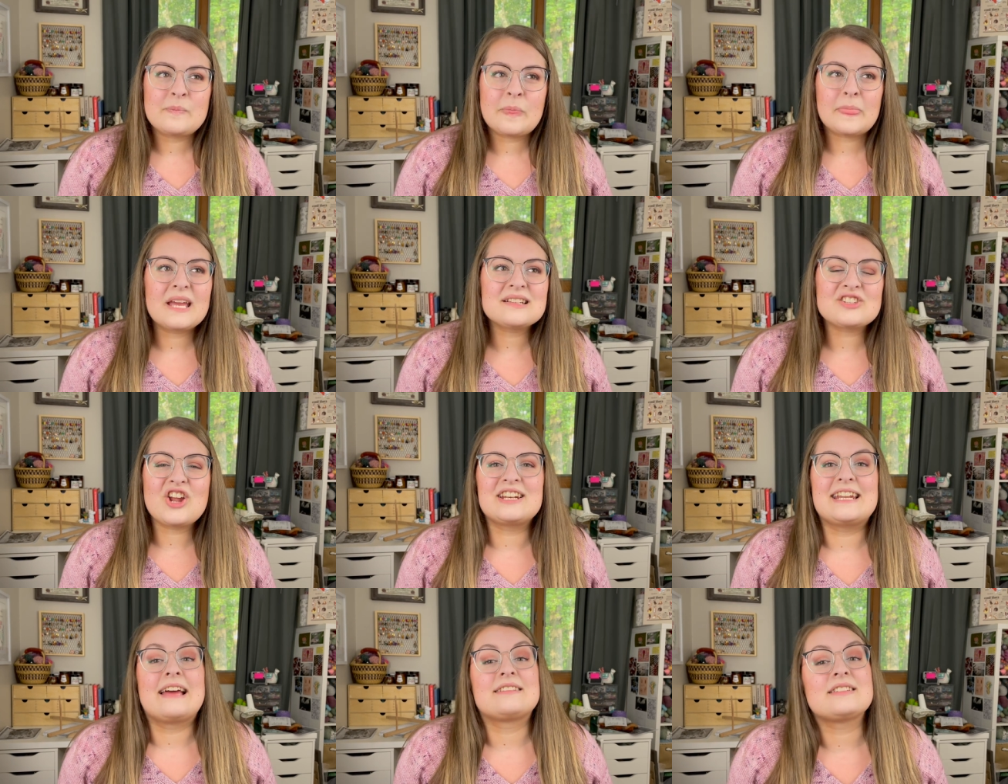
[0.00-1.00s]
it's not
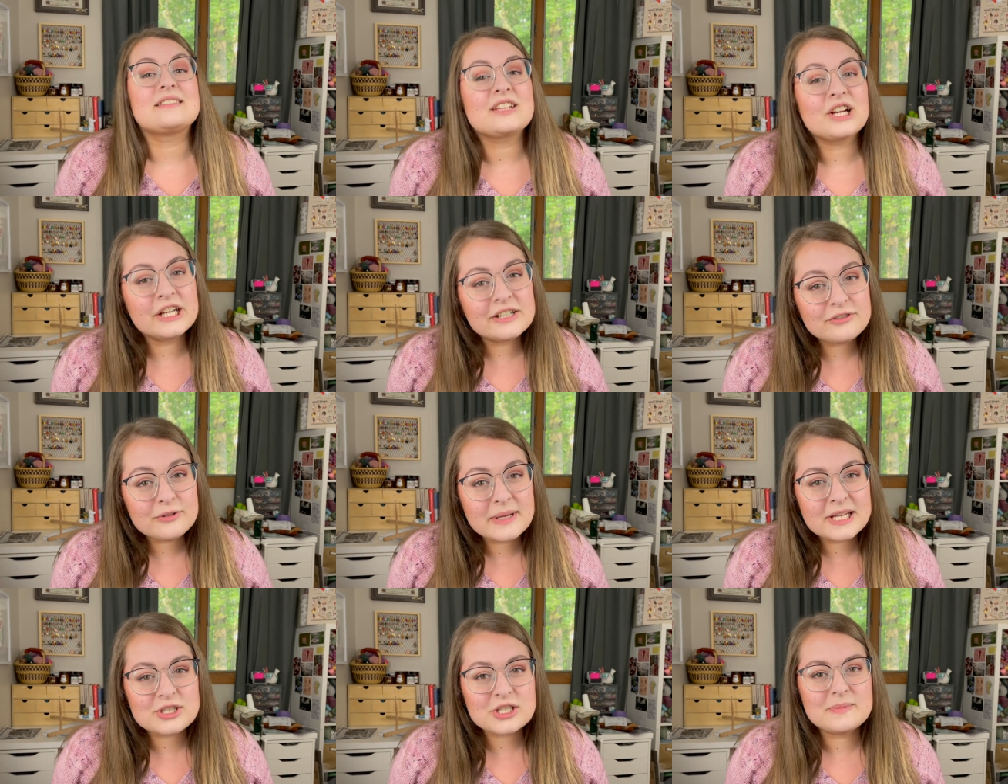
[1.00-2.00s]
necessary
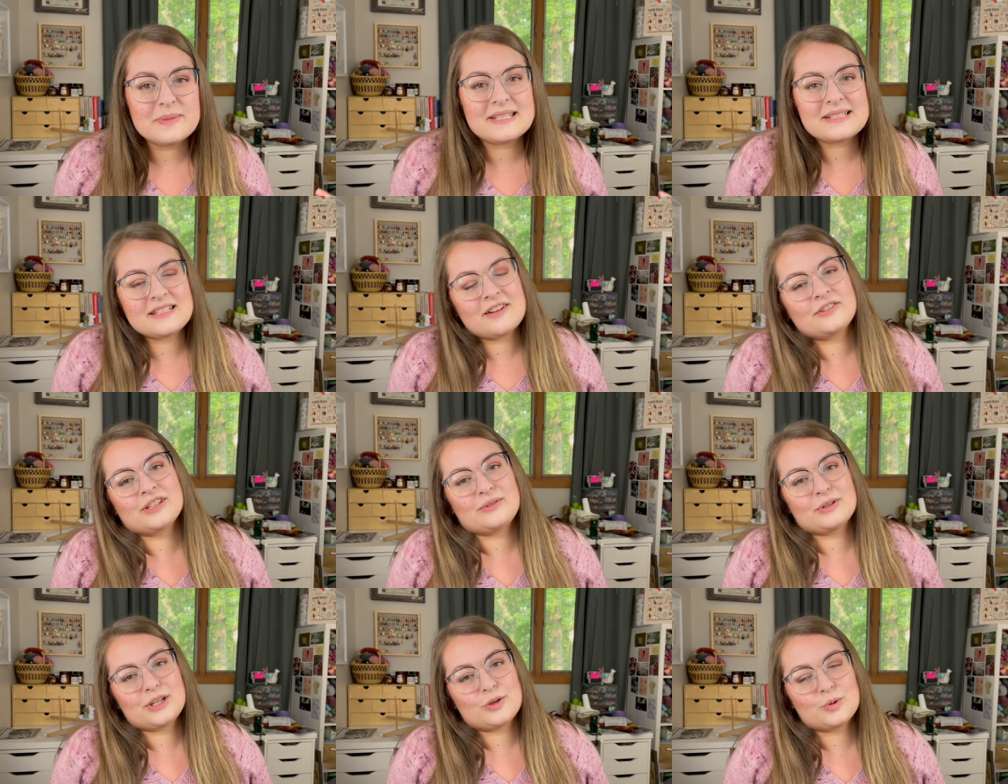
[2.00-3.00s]
information, but it's definitely
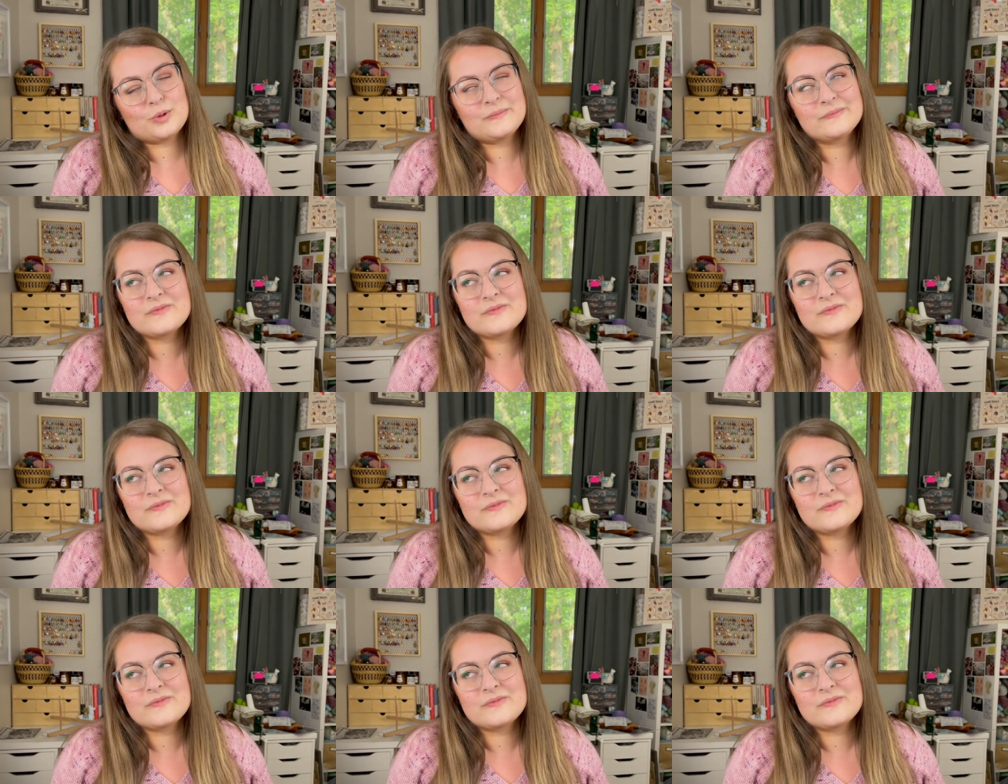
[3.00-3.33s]
really cool.